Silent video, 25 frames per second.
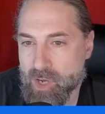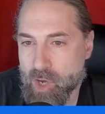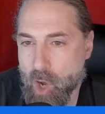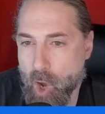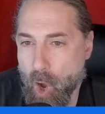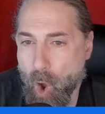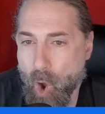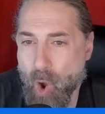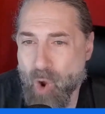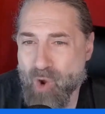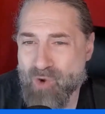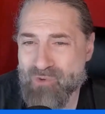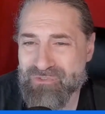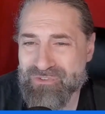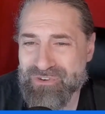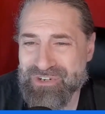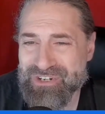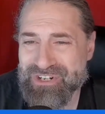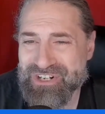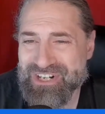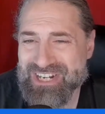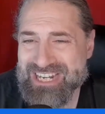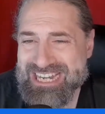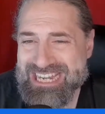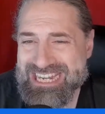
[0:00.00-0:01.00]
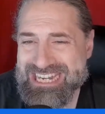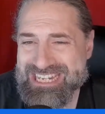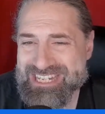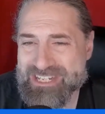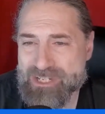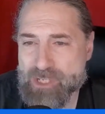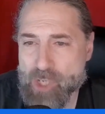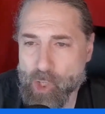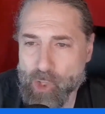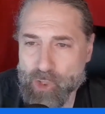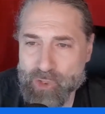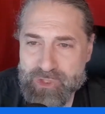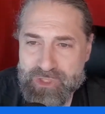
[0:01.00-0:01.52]

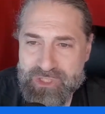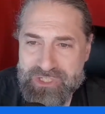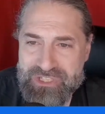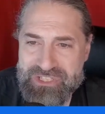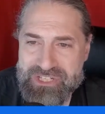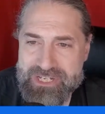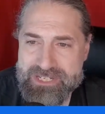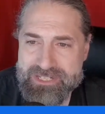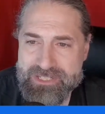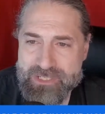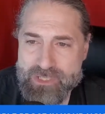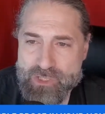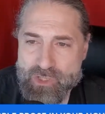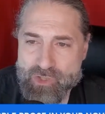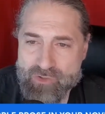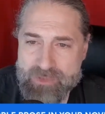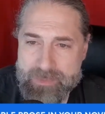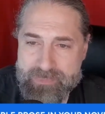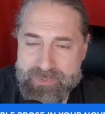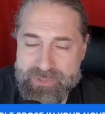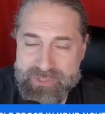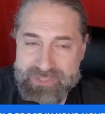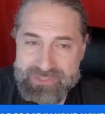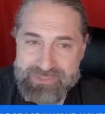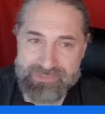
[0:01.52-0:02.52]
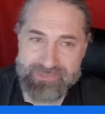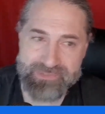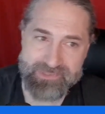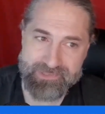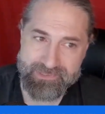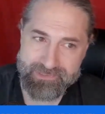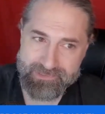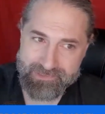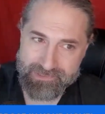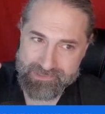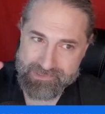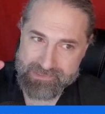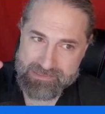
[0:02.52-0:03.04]
Overindulgent descriptions.
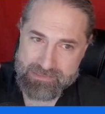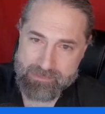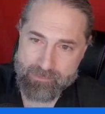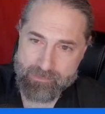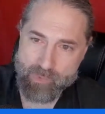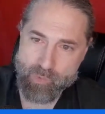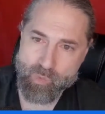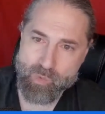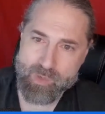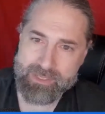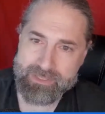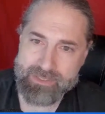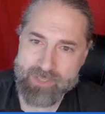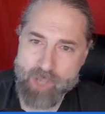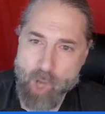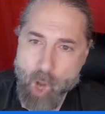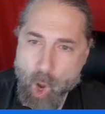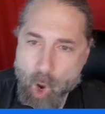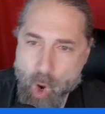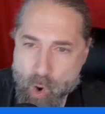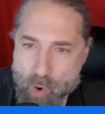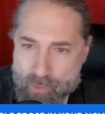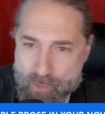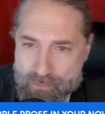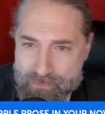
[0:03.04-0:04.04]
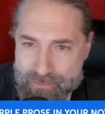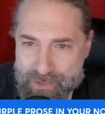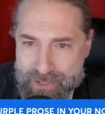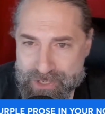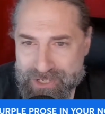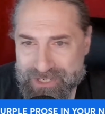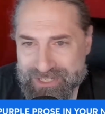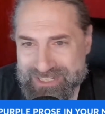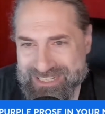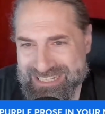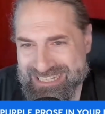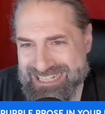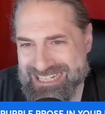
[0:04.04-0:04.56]
That's number 1.
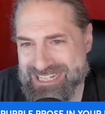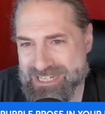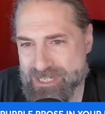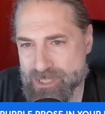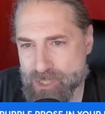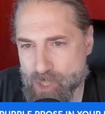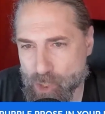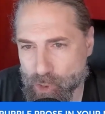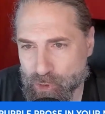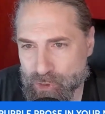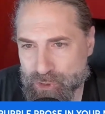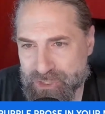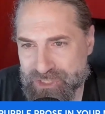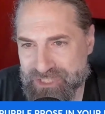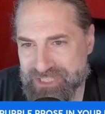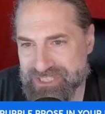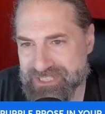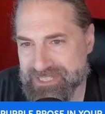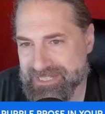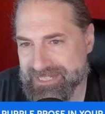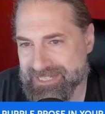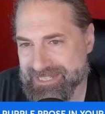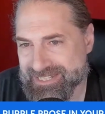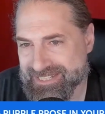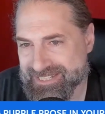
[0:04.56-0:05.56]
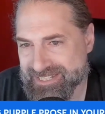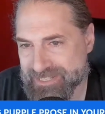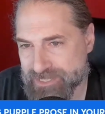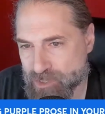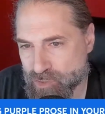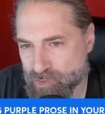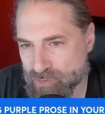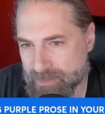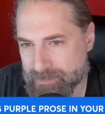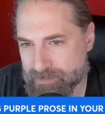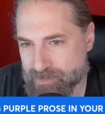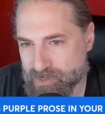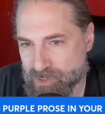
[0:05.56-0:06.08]
Overindulgent
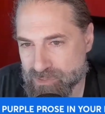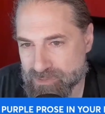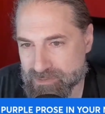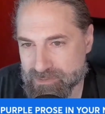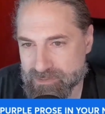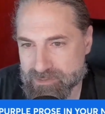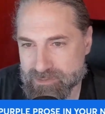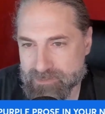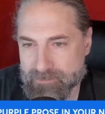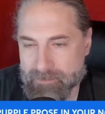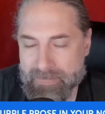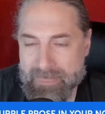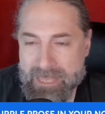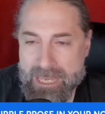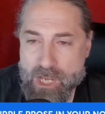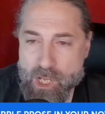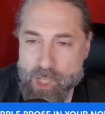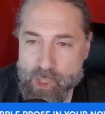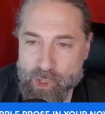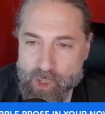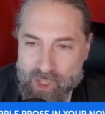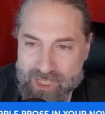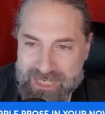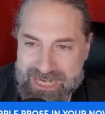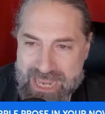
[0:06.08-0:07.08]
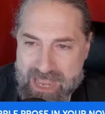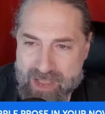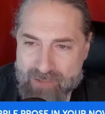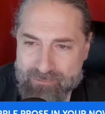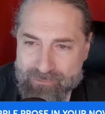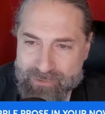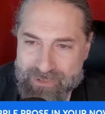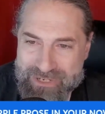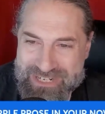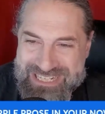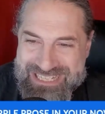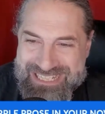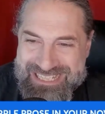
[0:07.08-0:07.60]
descriptions. Look out
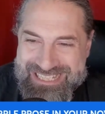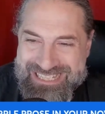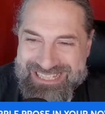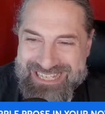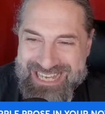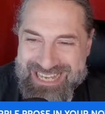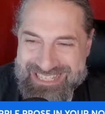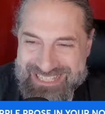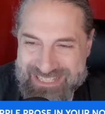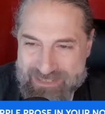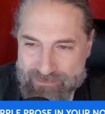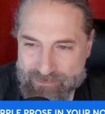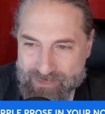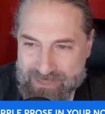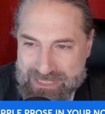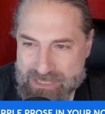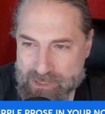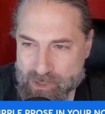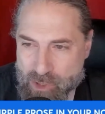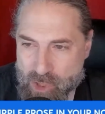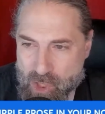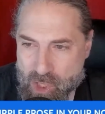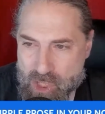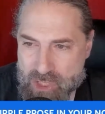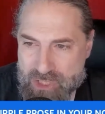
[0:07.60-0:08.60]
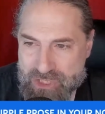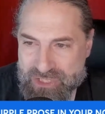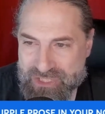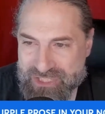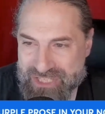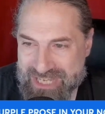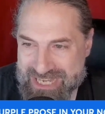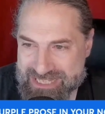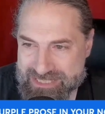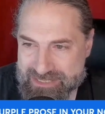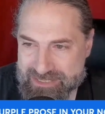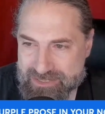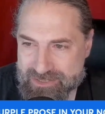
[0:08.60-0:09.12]
for excessively long
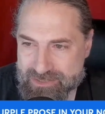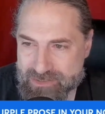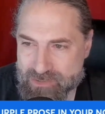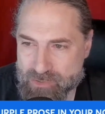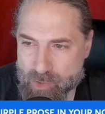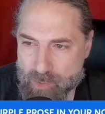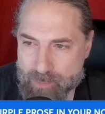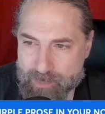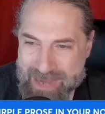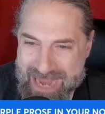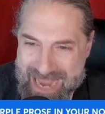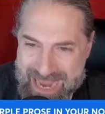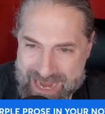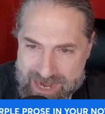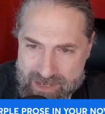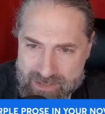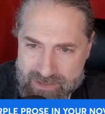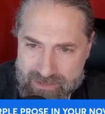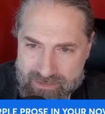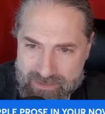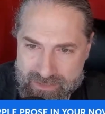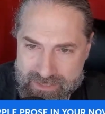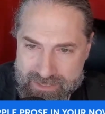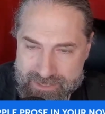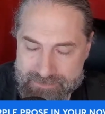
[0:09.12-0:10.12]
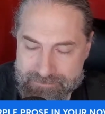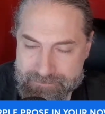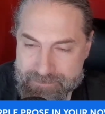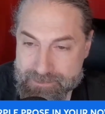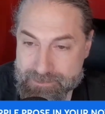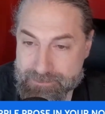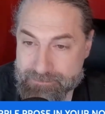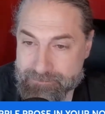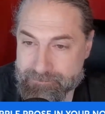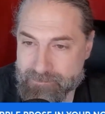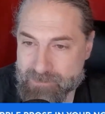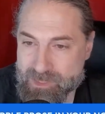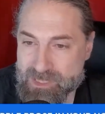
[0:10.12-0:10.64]
sentences or paragraphs.
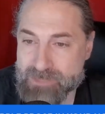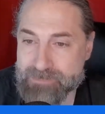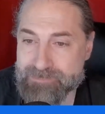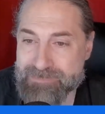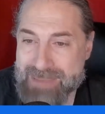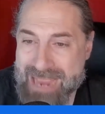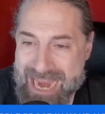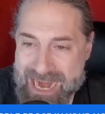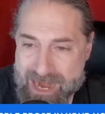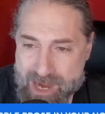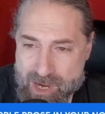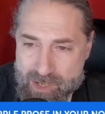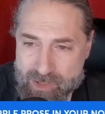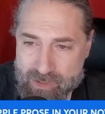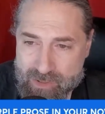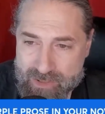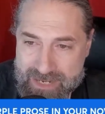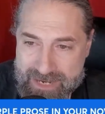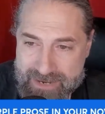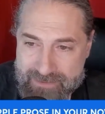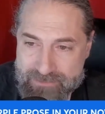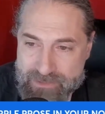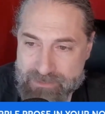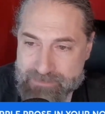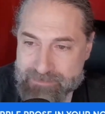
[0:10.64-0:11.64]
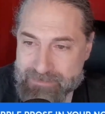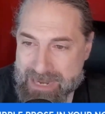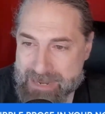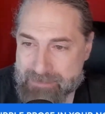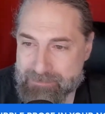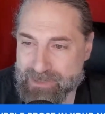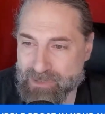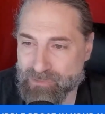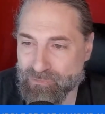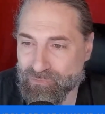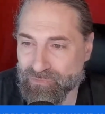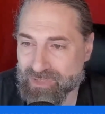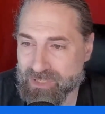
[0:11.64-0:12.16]
These paragraphs might
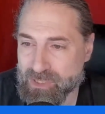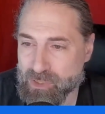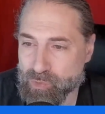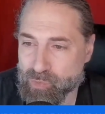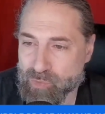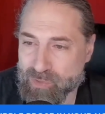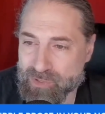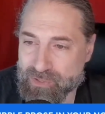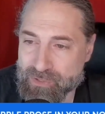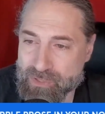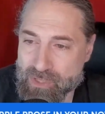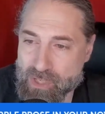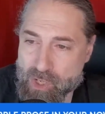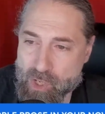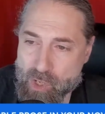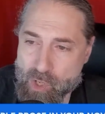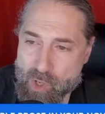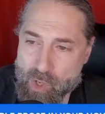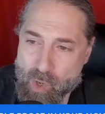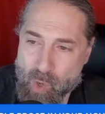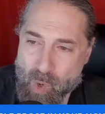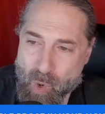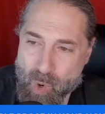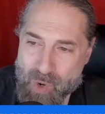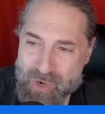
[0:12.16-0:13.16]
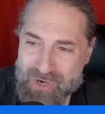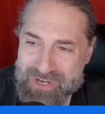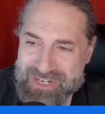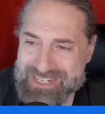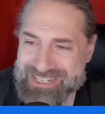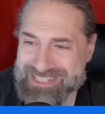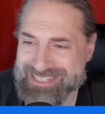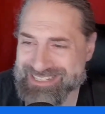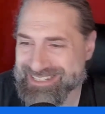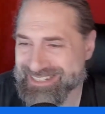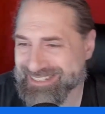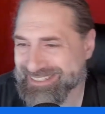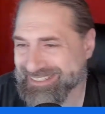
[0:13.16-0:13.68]
be filled with ornate